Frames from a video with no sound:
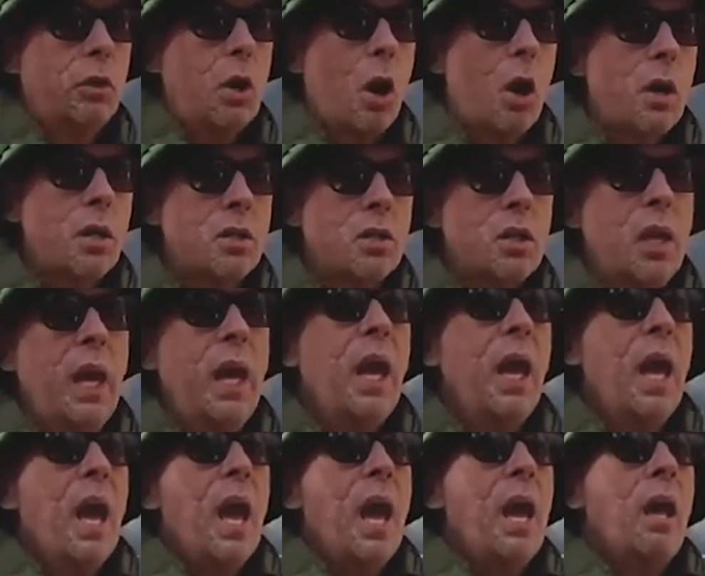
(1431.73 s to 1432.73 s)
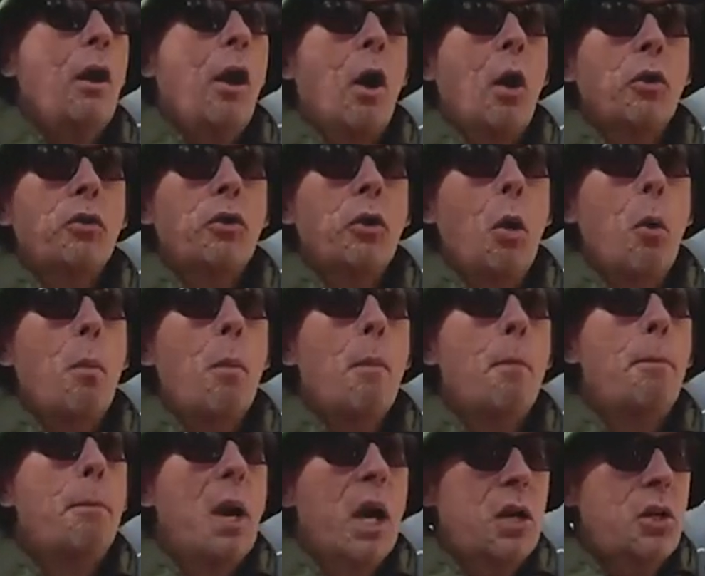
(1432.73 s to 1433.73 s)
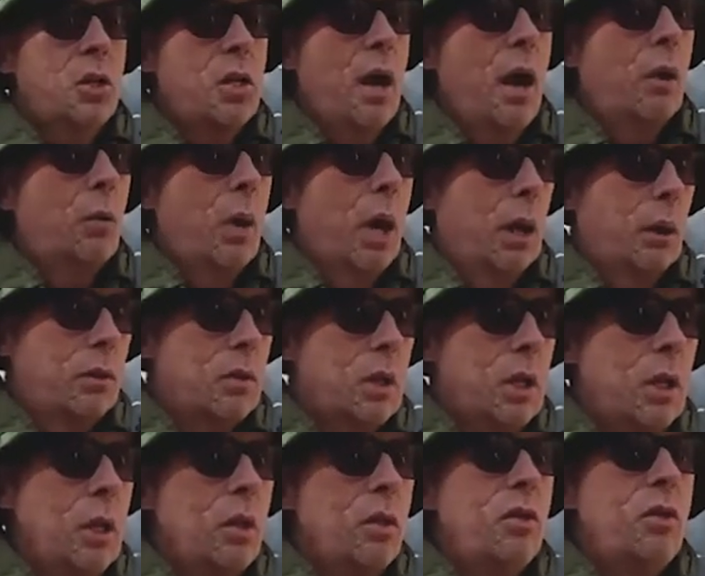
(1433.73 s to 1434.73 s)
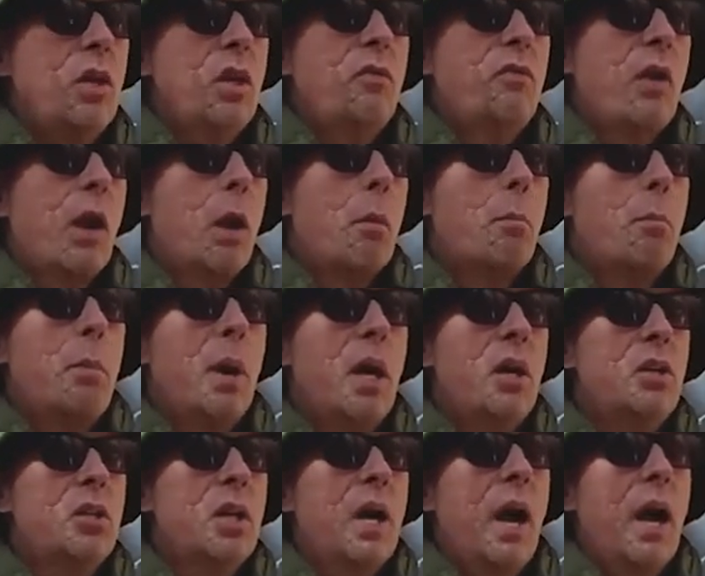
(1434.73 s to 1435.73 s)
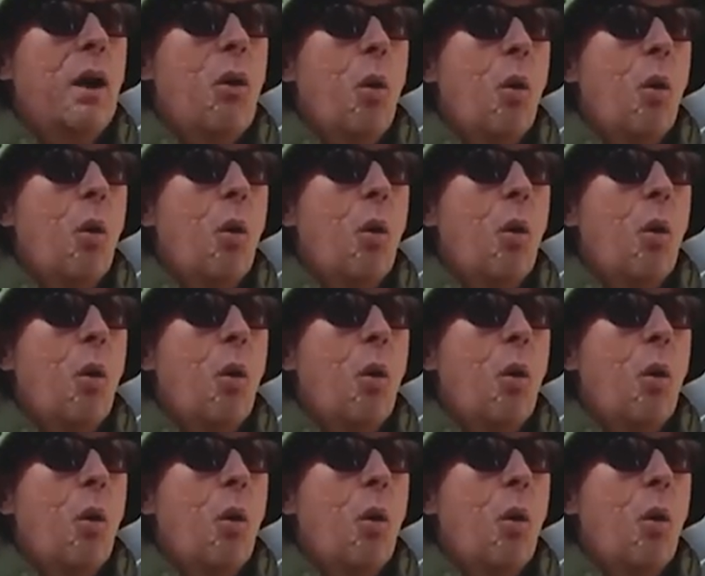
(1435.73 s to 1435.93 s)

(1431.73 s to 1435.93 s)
darts, and also buckshot rounds, so you could fire buckshot